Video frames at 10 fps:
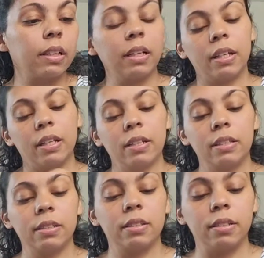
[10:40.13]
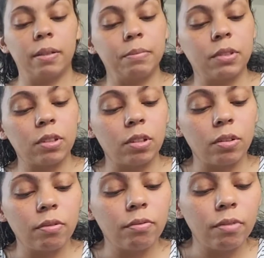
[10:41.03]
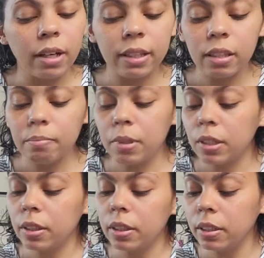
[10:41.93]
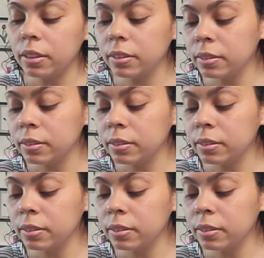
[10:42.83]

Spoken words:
Okay, so I'm just gonna right in the middle.